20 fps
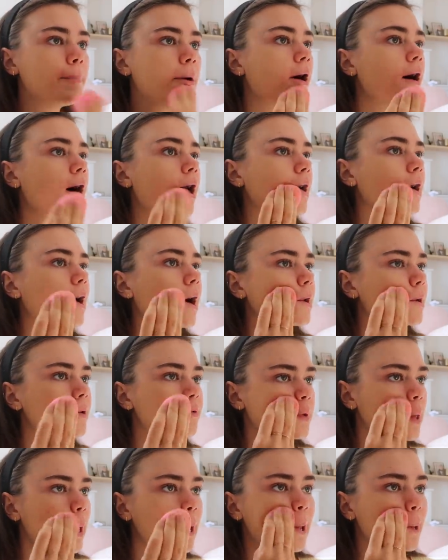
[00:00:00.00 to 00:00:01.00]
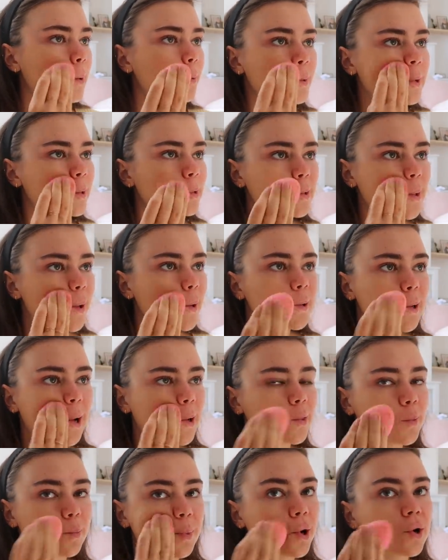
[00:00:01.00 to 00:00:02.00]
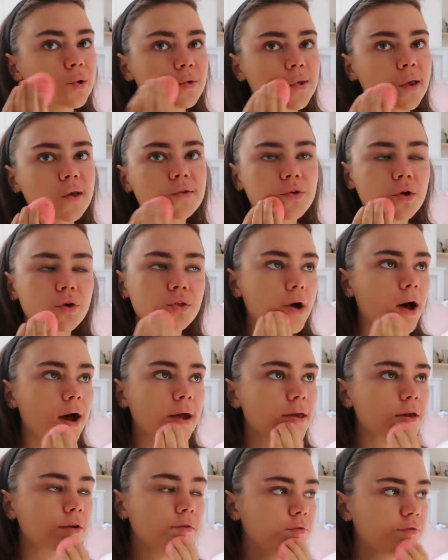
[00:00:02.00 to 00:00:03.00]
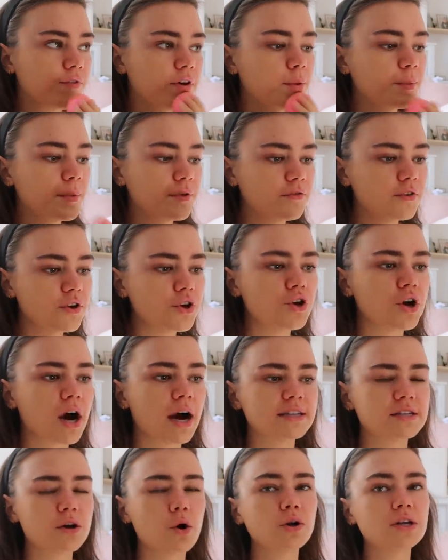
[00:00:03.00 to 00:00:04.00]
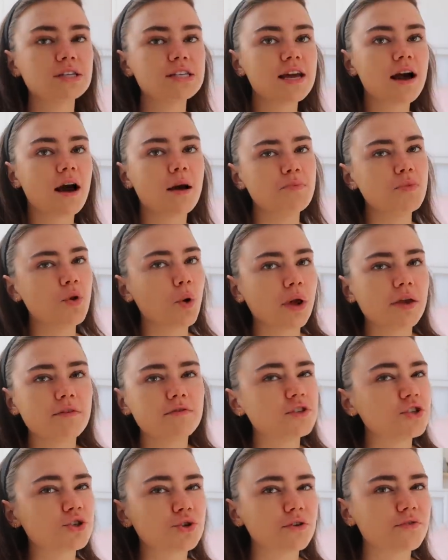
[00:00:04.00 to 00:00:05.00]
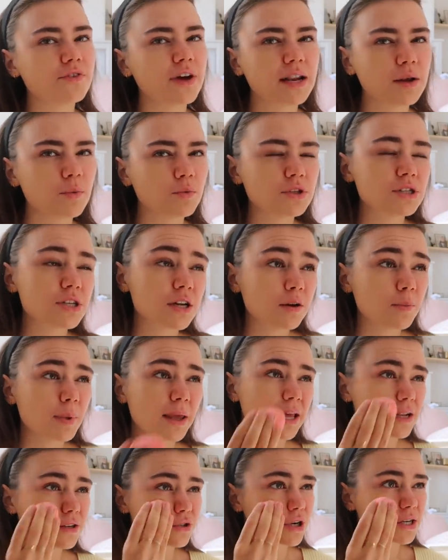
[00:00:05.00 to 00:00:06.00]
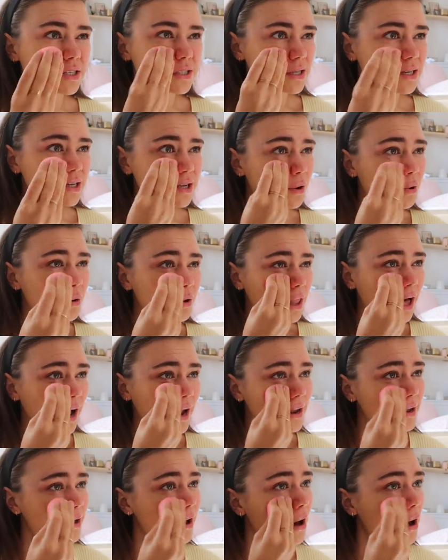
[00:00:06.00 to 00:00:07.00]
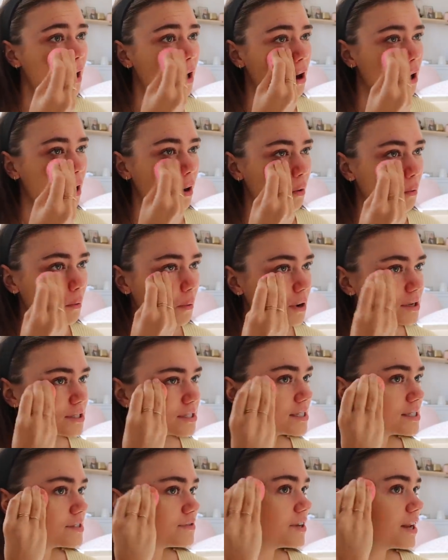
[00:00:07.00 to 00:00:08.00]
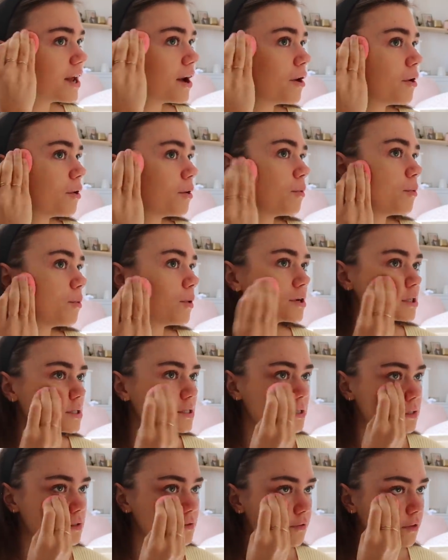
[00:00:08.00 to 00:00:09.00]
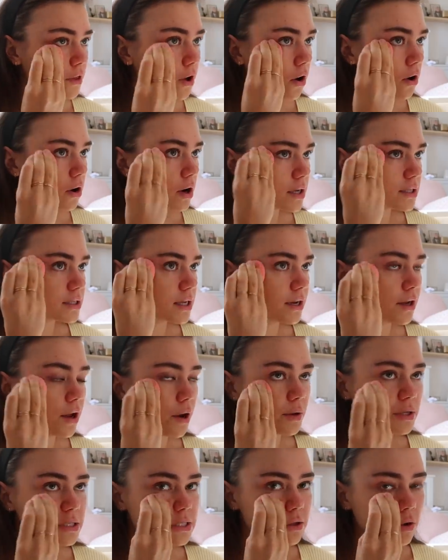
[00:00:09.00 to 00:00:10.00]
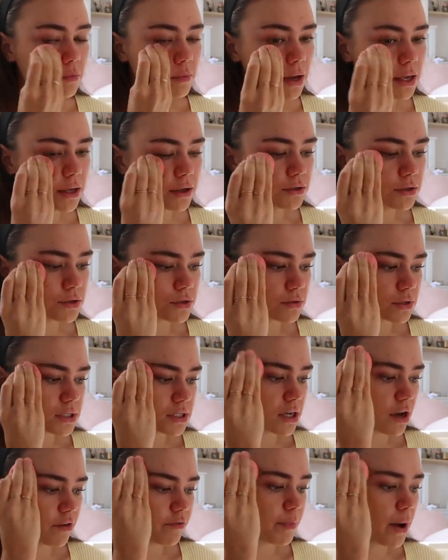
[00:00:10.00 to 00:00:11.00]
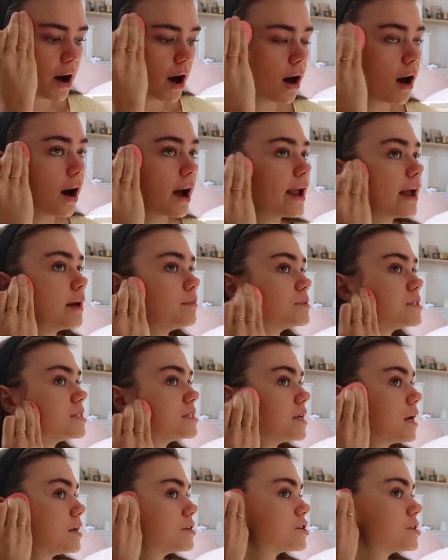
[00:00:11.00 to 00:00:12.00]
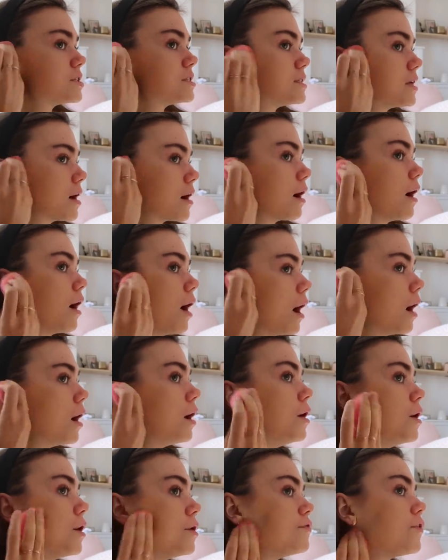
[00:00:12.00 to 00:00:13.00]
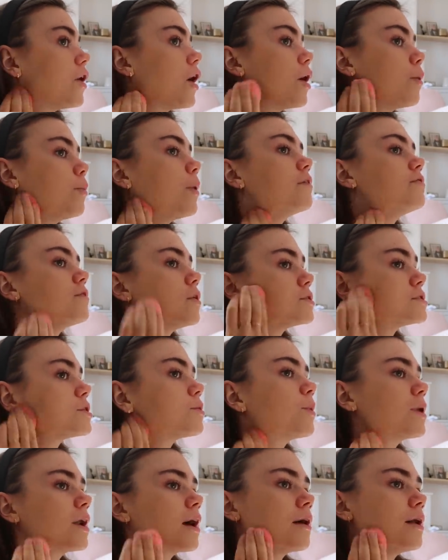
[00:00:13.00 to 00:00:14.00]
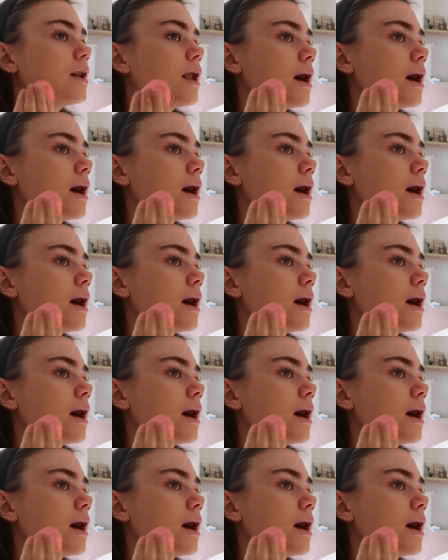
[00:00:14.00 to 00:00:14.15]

but I kind of want to slow down the process so that I can film it for you guys. Honestly, I'm not even sure if anyone's going to be interested or like watch this video or watch this vlog, because I know it's not my usual stuff, but I am such a sucker for homeware vlogs. When I